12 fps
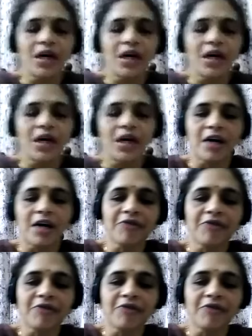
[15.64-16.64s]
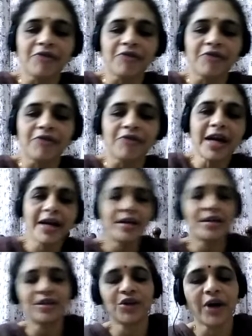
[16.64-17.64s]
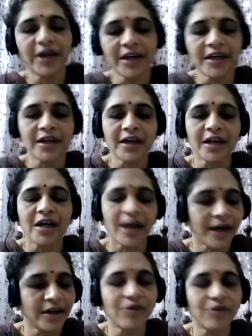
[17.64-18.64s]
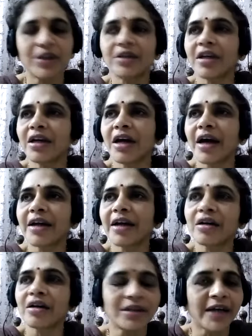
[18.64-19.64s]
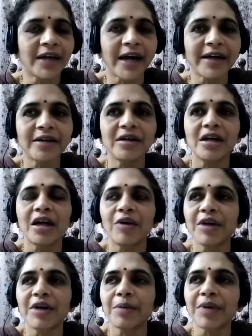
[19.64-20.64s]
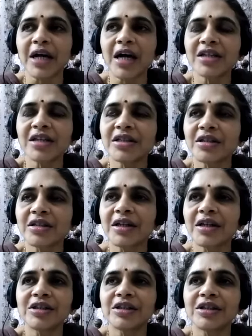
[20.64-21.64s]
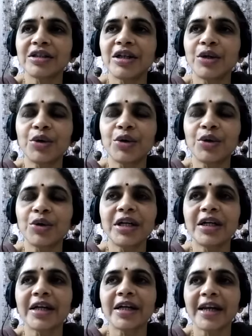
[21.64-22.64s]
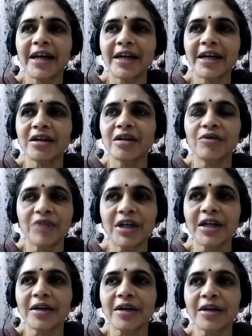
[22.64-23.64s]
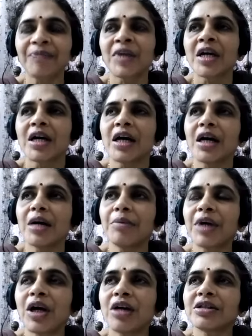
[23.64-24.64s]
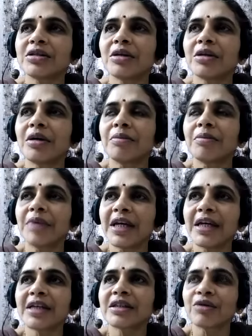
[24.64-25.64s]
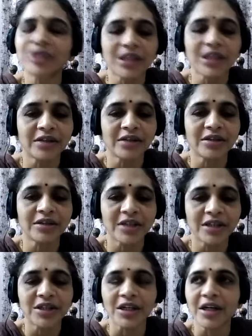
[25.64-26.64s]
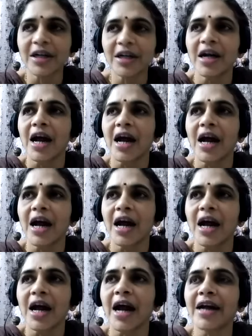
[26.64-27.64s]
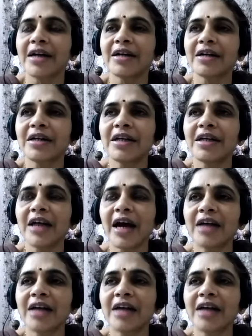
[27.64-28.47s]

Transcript: When I joined here, and one thing I learned that our Prakash sir, he's doing a great work. Because being a Sanskrit teacher, and he's